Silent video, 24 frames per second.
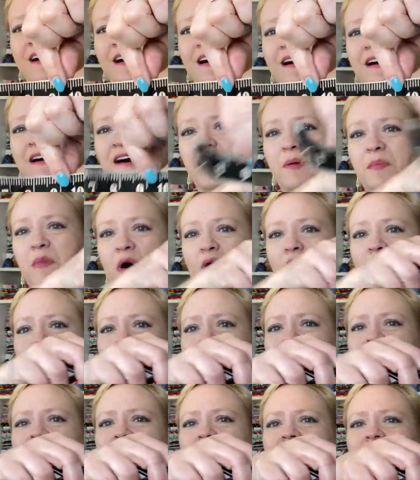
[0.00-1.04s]
um, on
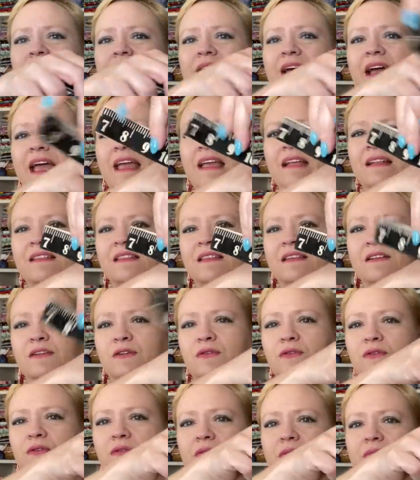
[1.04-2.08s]
the
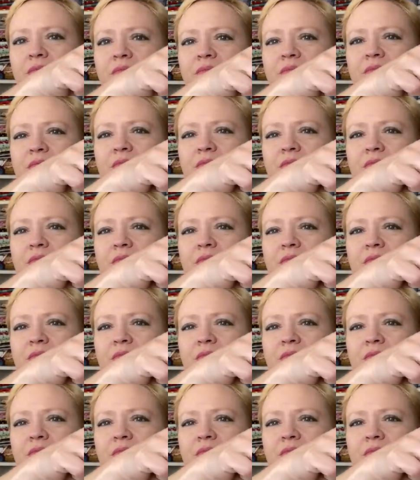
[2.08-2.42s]
little